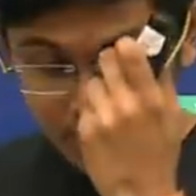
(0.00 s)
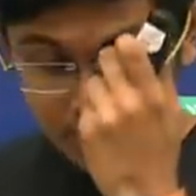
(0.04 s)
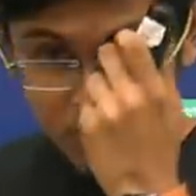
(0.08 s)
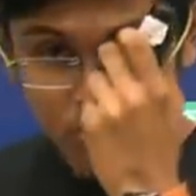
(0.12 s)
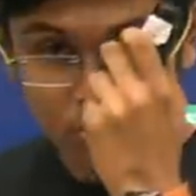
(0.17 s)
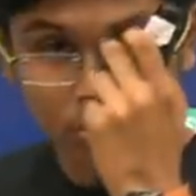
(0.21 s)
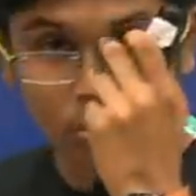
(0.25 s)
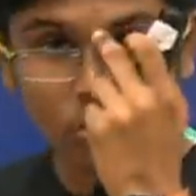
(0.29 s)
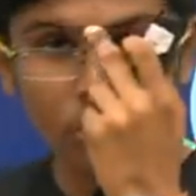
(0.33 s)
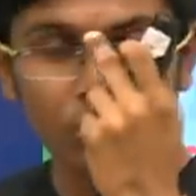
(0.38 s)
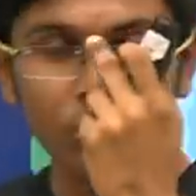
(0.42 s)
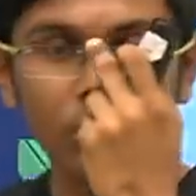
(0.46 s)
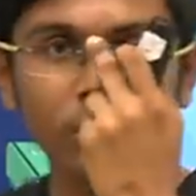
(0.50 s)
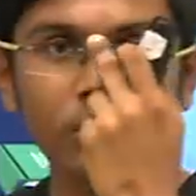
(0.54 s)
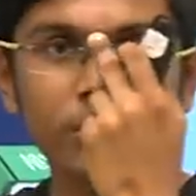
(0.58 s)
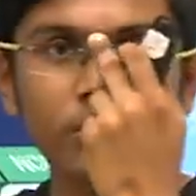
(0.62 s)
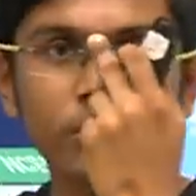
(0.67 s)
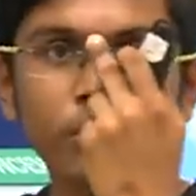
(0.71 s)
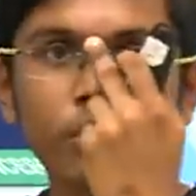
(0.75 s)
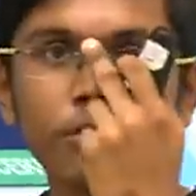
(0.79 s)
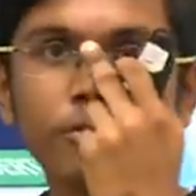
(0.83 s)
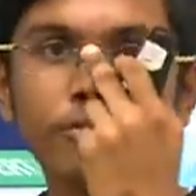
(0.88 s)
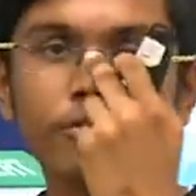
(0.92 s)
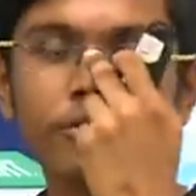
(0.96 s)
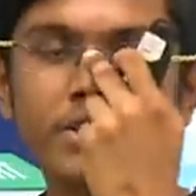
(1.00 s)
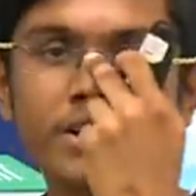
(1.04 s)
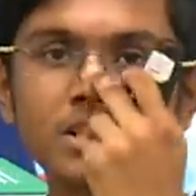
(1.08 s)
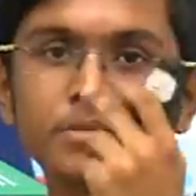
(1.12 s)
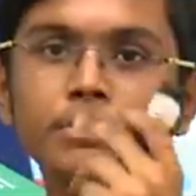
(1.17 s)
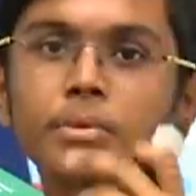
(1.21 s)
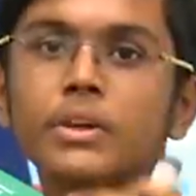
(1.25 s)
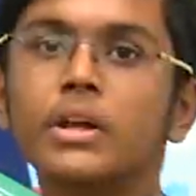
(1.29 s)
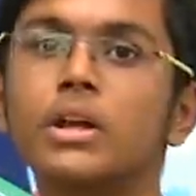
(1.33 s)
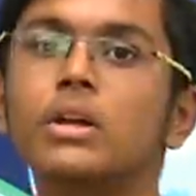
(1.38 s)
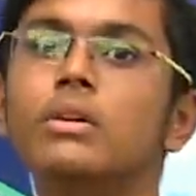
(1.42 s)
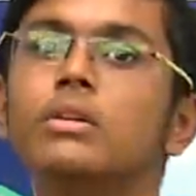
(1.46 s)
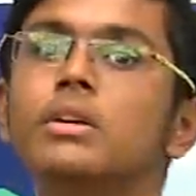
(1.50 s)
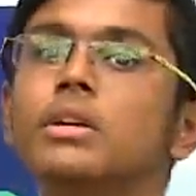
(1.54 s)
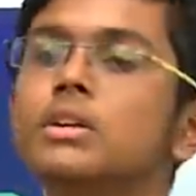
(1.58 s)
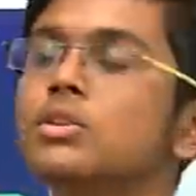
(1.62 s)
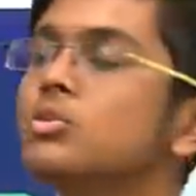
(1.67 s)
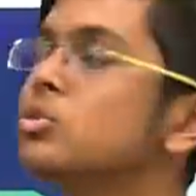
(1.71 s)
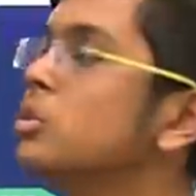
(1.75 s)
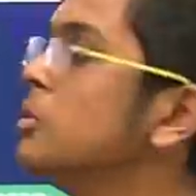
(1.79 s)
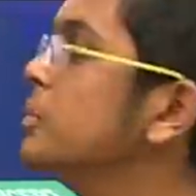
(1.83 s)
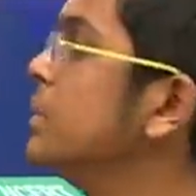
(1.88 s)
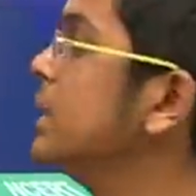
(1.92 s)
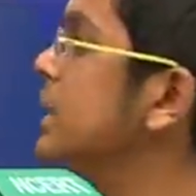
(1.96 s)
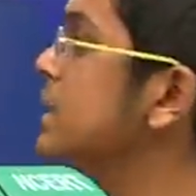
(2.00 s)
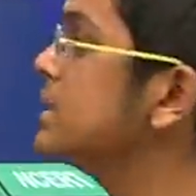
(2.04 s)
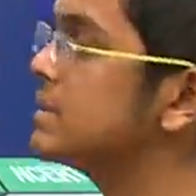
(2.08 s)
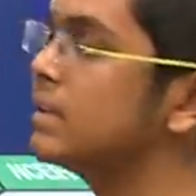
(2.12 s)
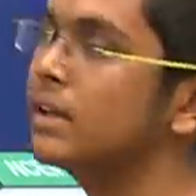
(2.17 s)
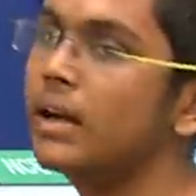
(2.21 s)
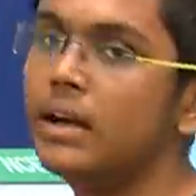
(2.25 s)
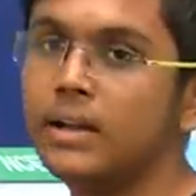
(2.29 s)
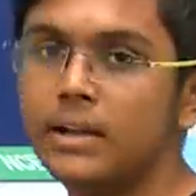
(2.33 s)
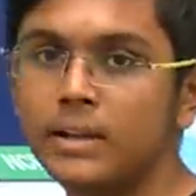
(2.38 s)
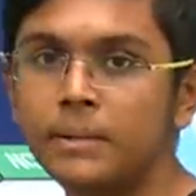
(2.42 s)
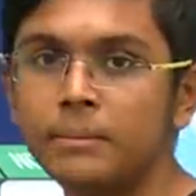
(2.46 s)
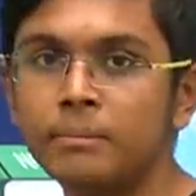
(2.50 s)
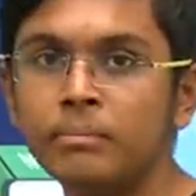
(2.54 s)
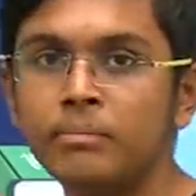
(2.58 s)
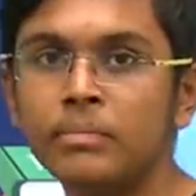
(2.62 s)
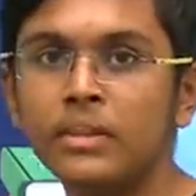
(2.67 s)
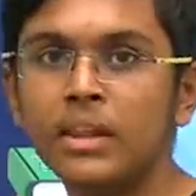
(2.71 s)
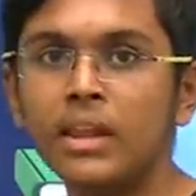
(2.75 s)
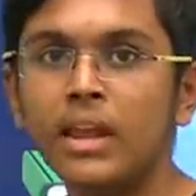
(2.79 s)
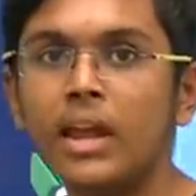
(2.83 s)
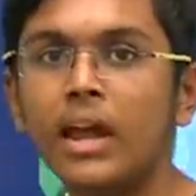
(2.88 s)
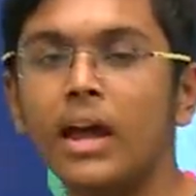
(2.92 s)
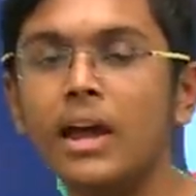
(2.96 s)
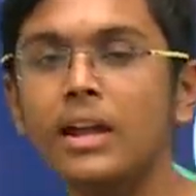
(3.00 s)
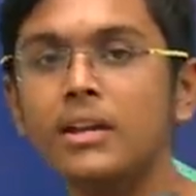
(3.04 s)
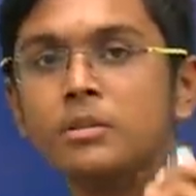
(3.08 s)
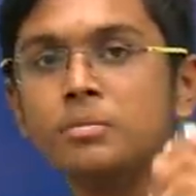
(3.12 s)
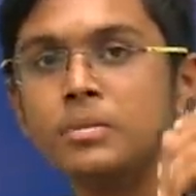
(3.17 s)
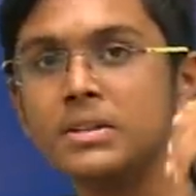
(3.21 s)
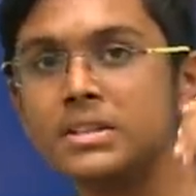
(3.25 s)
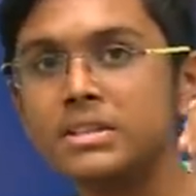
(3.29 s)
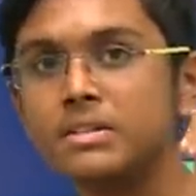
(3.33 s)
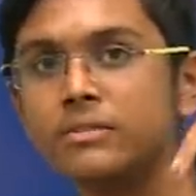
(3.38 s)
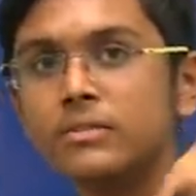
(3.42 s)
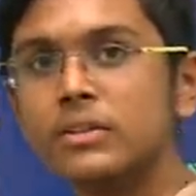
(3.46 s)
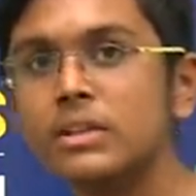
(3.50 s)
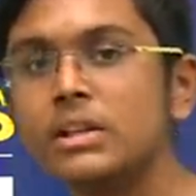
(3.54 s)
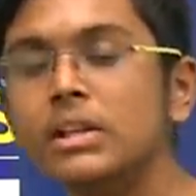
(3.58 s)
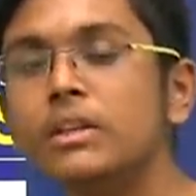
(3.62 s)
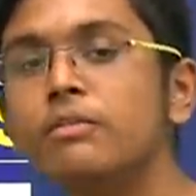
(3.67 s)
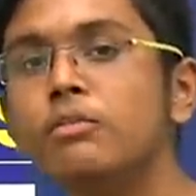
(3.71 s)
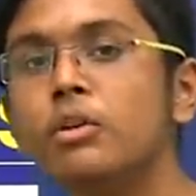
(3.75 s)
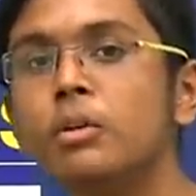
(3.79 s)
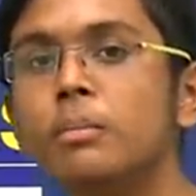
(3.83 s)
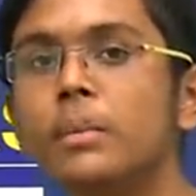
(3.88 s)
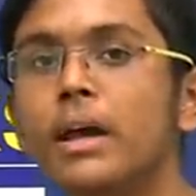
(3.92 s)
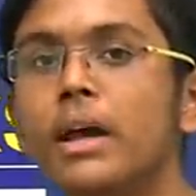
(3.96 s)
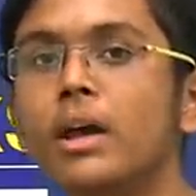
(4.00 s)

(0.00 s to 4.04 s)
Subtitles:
So your first priority should be NCERT, and specifically for